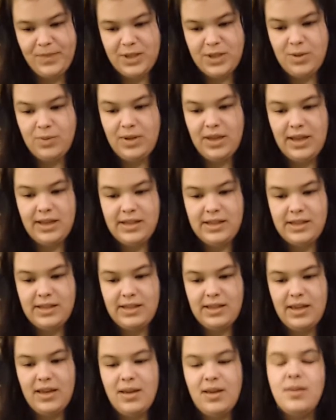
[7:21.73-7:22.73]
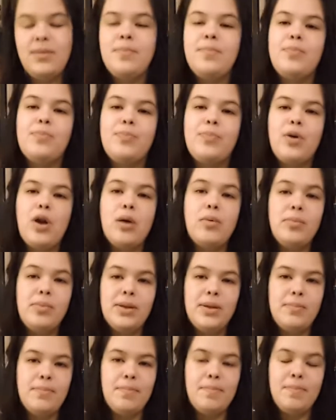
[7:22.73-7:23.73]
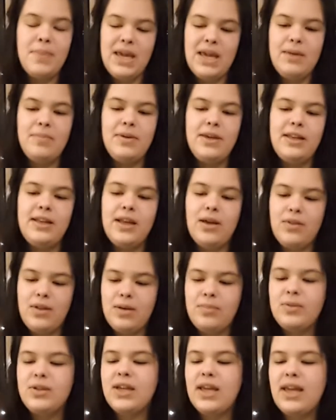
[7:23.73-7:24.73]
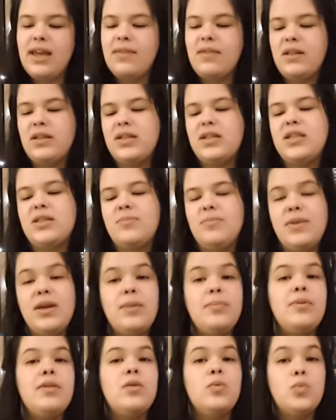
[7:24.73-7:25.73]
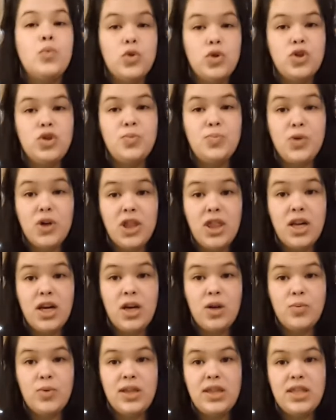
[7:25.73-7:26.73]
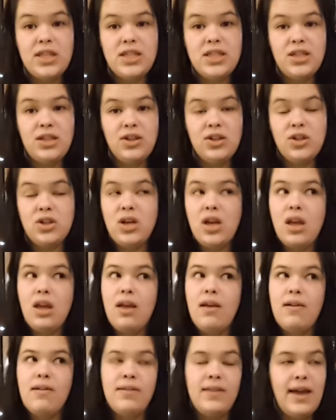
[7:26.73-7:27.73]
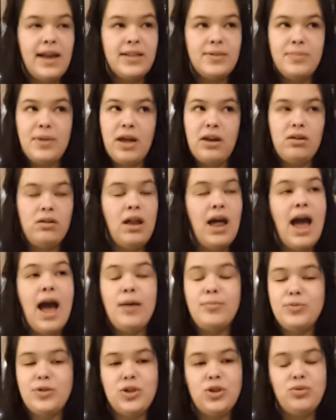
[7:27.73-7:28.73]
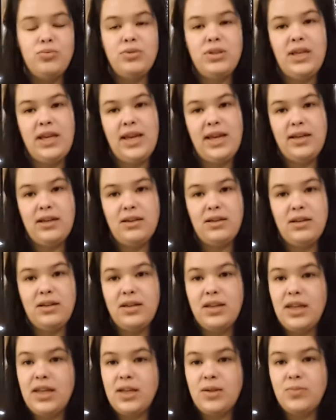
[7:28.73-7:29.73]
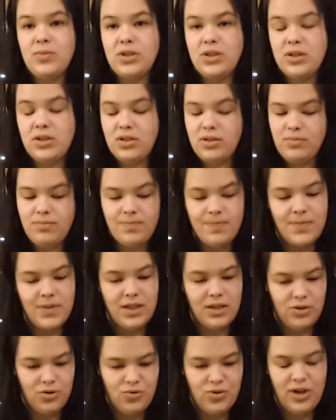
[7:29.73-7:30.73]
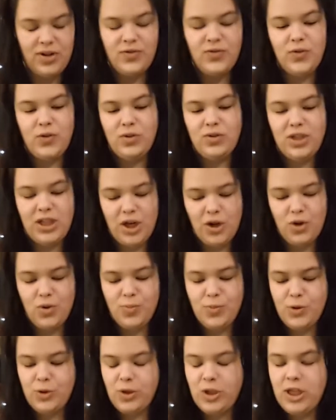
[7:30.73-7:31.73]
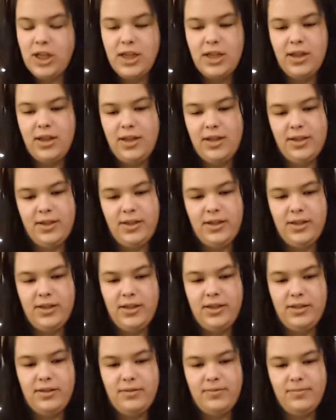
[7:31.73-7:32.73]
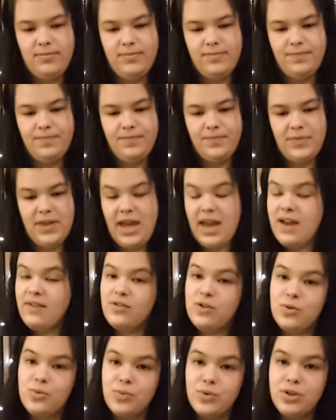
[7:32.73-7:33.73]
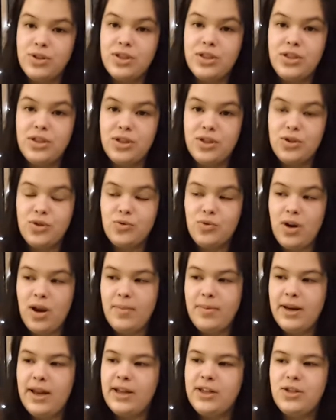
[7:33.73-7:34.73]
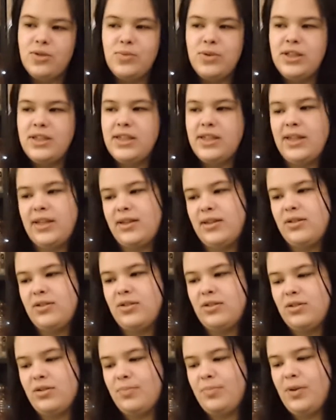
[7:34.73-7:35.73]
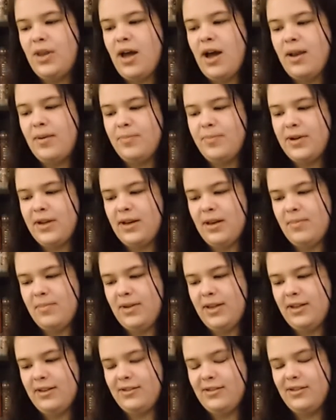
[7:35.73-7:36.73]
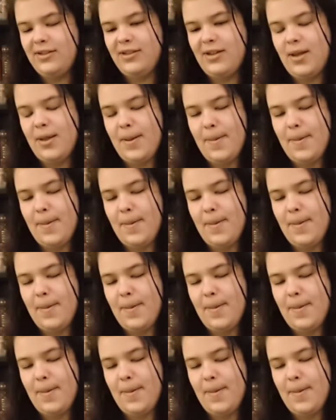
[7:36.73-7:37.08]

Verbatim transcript: So, yes, probably, maybe now that I'm looking at the list, maybe the worst book that I read this year. Last Battle. Absolutely hated it. It was dreadful, terrible. I have no words to describe it. I don't want to get into the plot, but I mean,